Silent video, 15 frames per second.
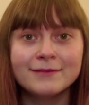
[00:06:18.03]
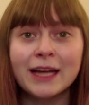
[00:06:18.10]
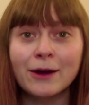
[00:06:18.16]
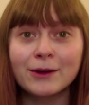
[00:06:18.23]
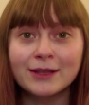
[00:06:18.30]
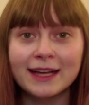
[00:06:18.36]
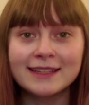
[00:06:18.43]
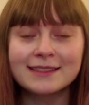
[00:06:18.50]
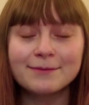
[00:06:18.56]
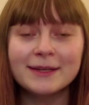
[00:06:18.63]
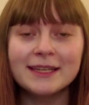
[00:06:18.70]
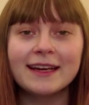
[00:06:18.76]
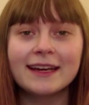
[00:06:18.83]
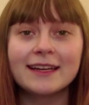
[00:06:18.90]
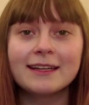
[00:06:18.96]
Now let's
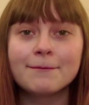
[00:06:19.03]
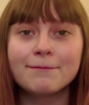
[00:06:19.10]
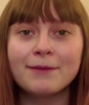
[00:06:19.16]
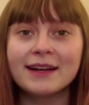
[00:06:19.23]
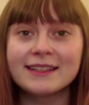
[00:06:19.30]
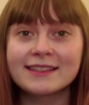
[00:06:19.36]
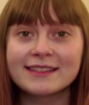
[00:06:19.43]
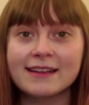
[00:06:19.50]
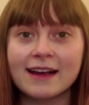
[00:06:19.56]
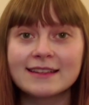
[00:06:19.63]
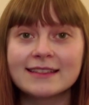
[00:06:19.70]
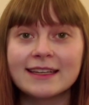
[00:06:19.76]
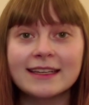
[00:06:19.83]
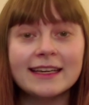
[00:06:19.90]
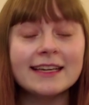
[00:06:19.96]
begin by
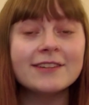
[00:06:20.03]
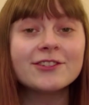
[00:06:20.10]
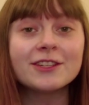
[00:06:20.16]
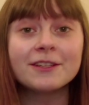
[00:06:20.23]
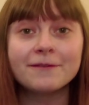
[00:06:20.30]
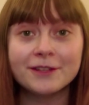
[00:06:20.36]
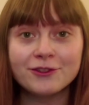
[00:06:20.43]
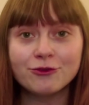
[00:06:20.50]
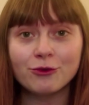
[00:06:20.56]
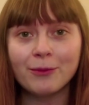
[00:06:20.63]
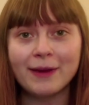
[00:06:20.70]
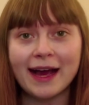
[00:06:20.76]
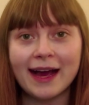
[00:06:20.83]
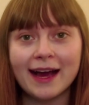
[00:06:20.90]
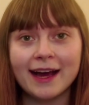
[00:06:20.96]
discussing each individual
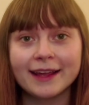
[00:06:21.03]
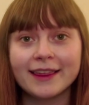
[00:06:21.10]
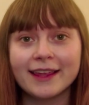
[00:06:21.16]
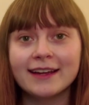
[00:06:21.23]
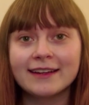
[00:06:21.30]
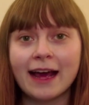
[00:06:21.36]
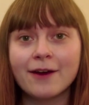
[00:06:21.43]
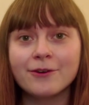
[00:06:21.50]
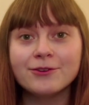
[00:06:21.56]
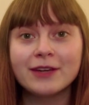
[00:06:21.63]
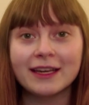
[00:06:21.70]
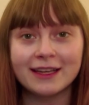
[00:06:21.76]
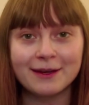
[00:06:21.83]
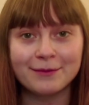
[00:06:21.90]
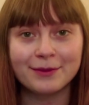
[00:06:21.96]
path and how you
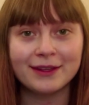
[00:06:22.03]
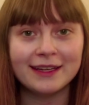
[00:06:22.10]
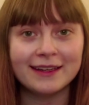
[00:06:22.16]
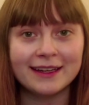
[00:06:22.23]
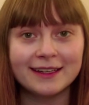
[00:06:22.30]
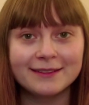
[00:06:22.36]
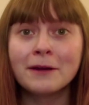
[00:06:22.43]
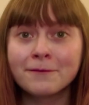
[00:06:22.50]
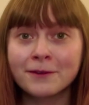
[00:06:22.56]
can complete it.